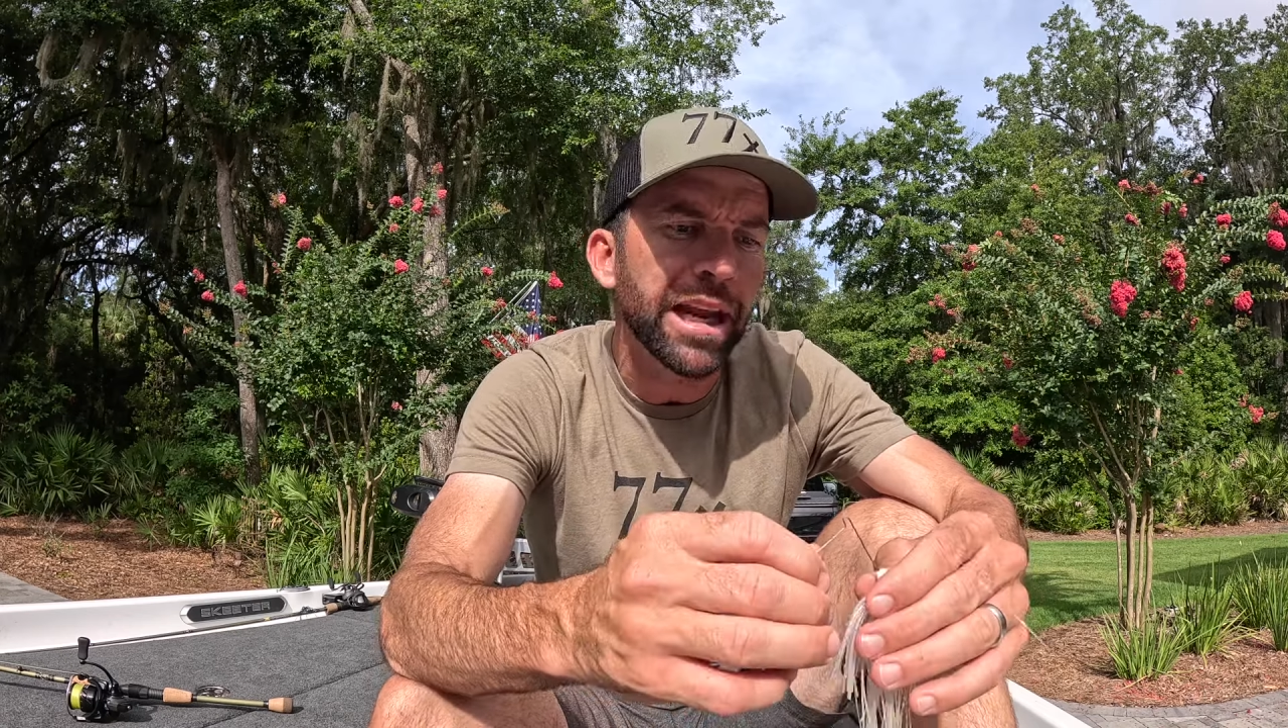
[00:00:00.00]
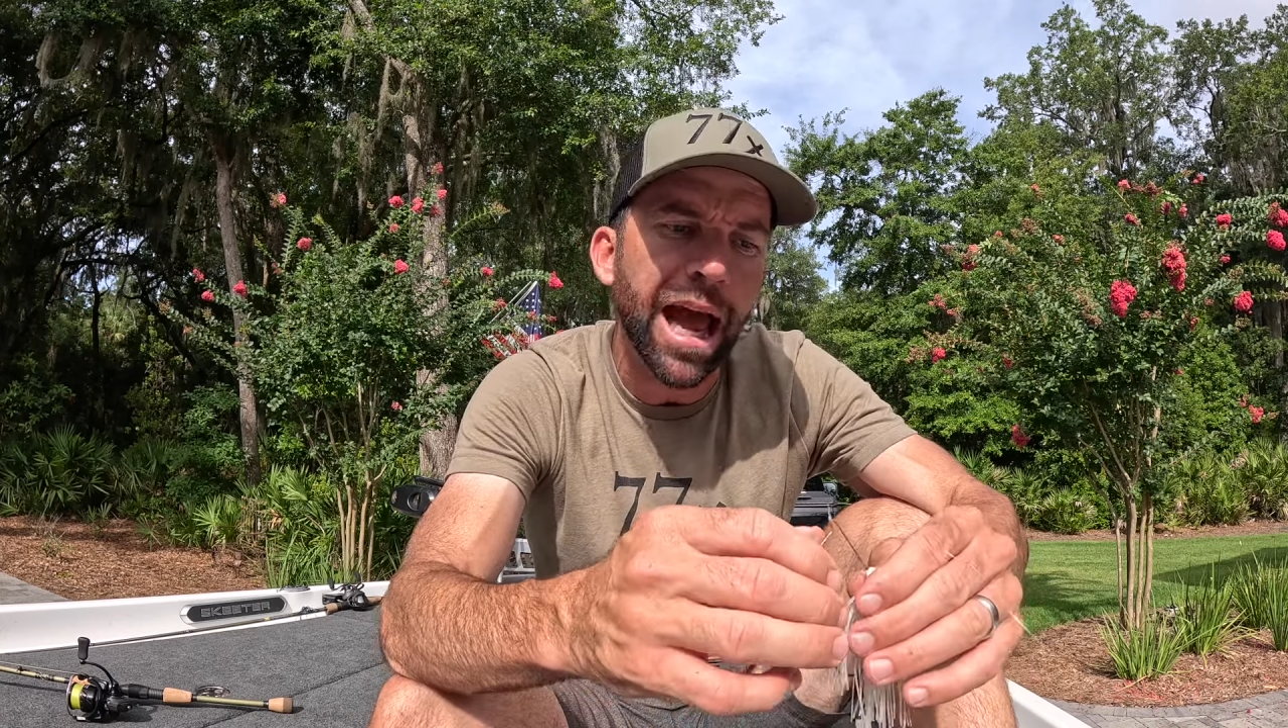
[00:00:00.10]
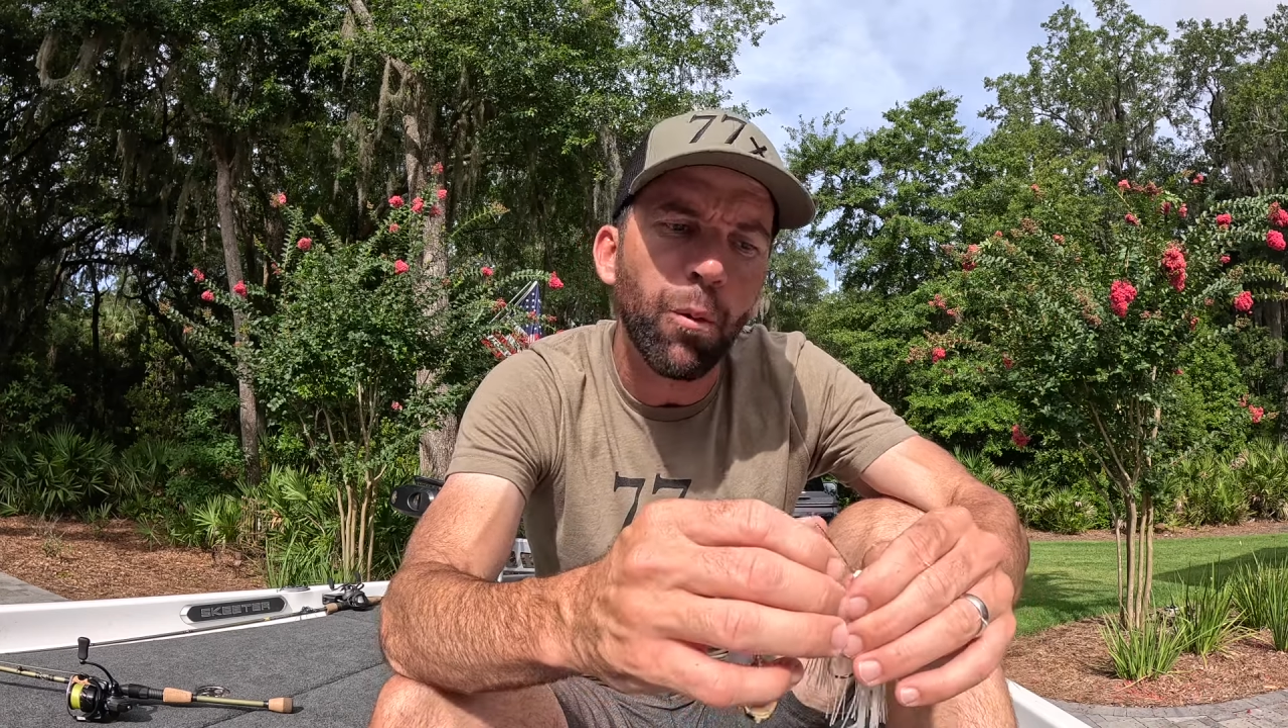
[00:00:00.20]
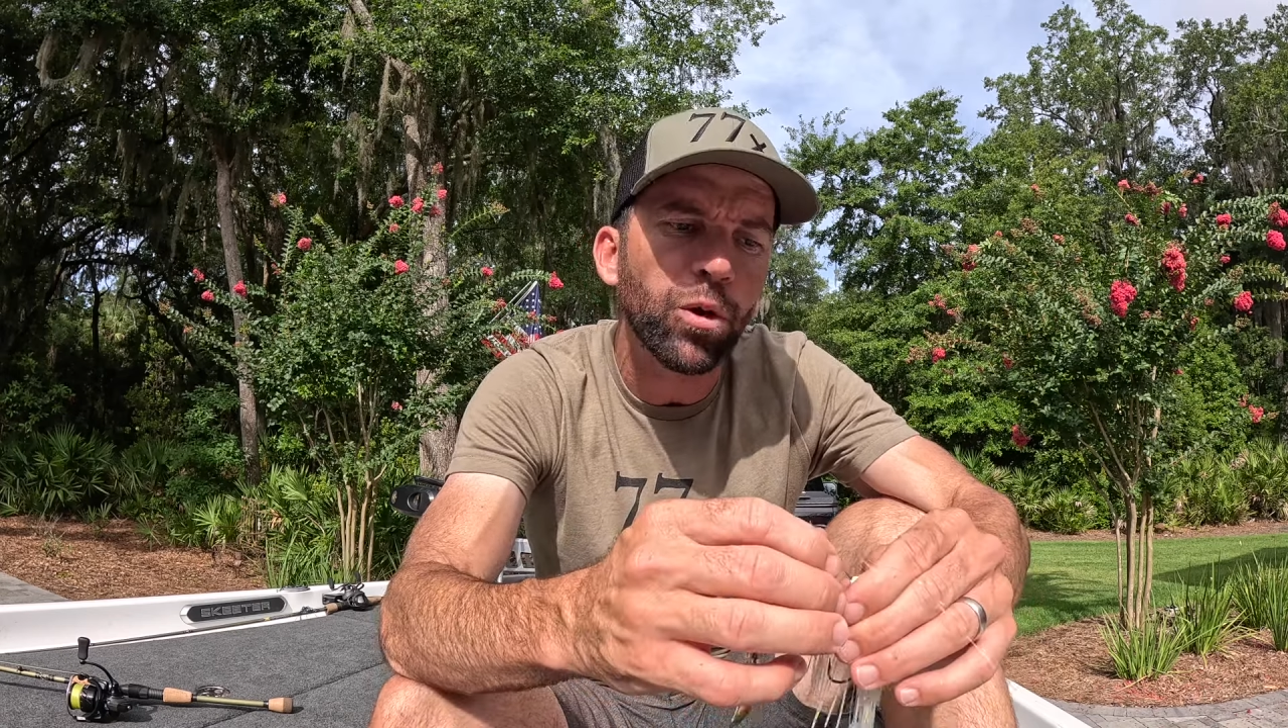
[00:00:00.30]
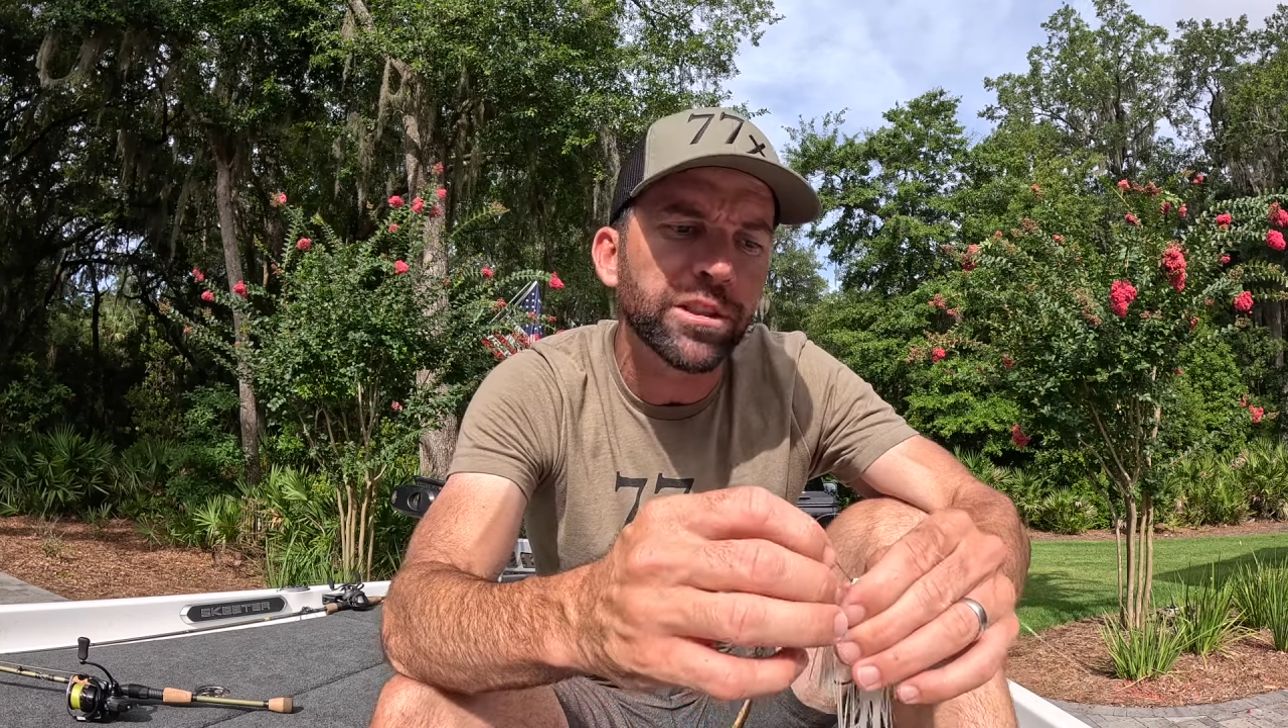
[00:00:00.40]

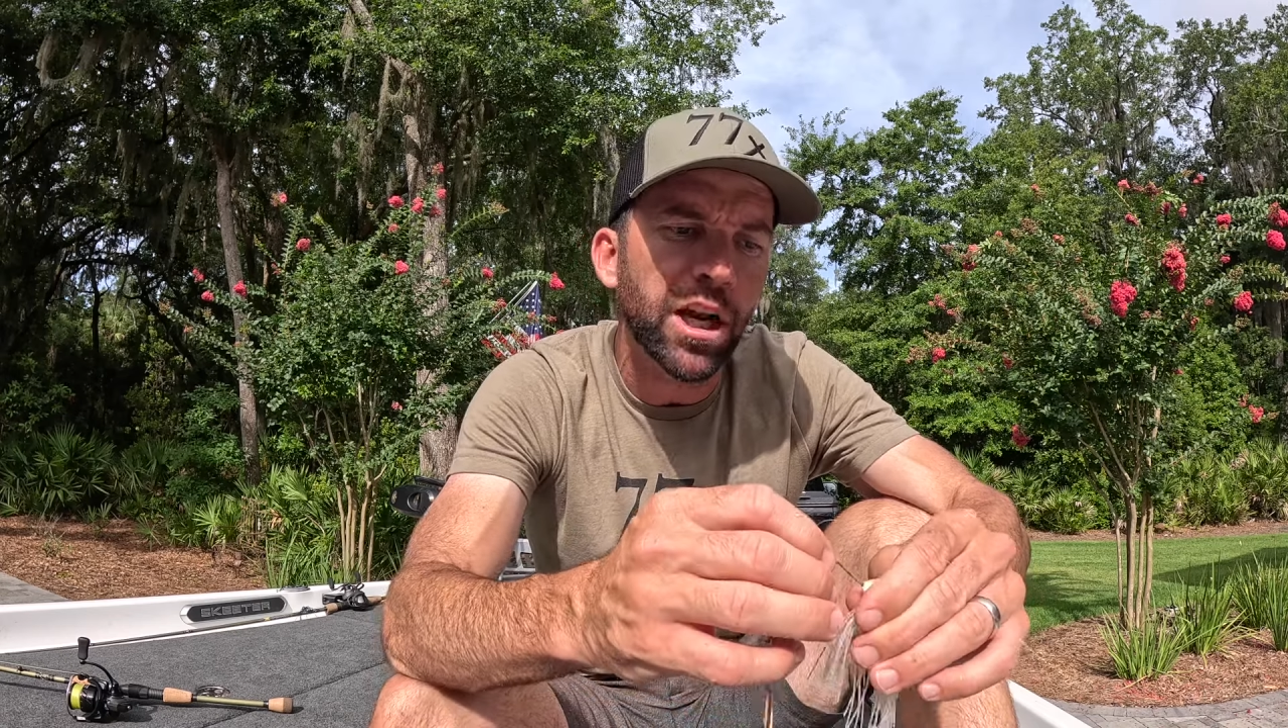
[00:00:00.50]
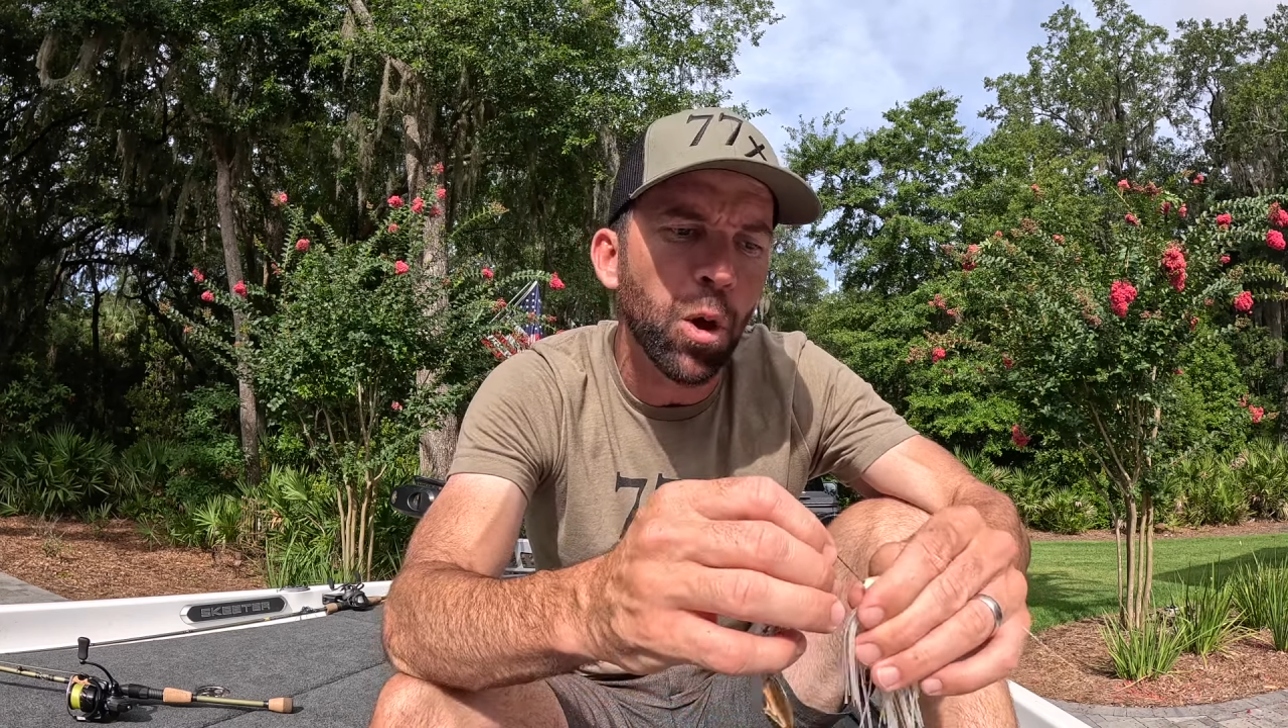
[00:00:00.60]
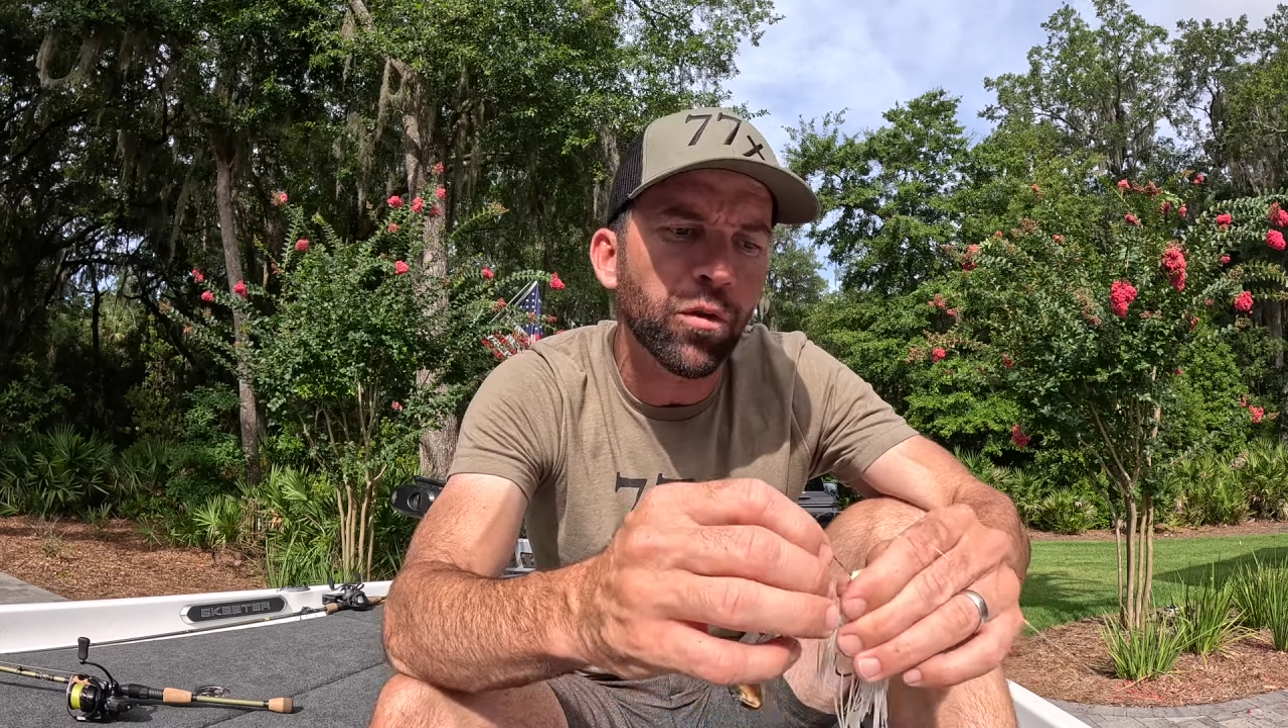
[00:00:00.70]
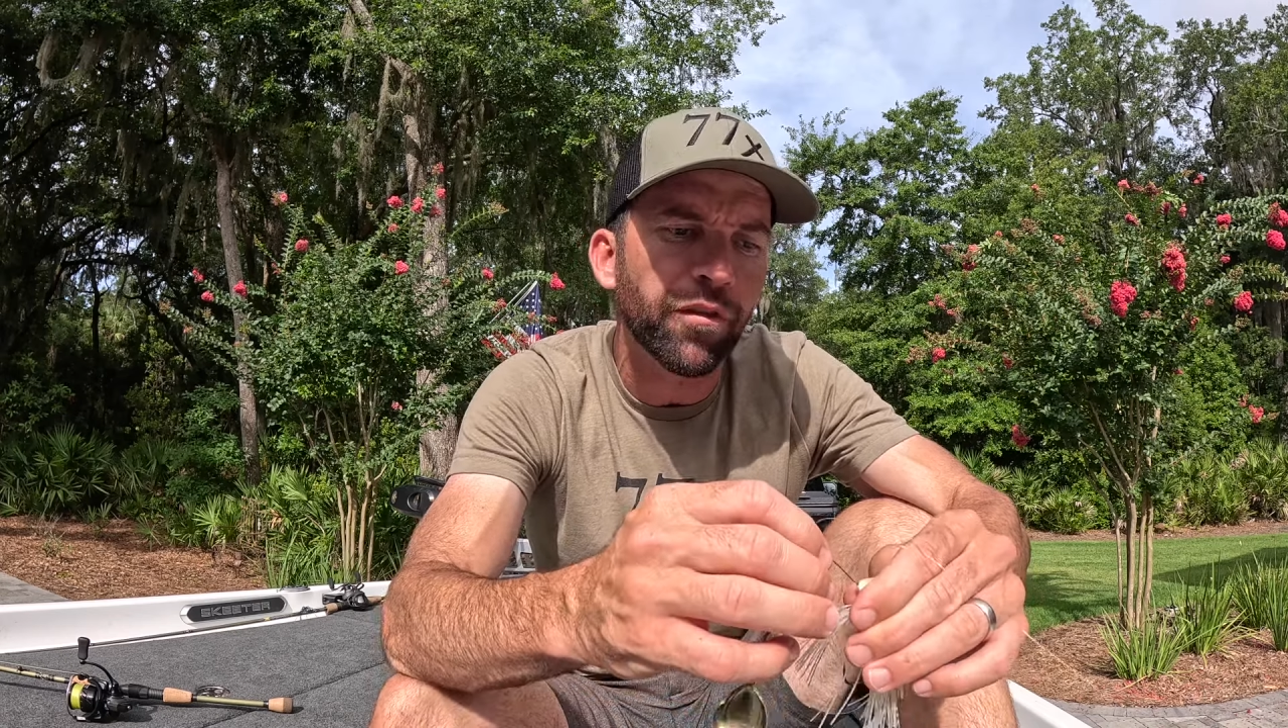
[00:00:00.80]
I wasn't on the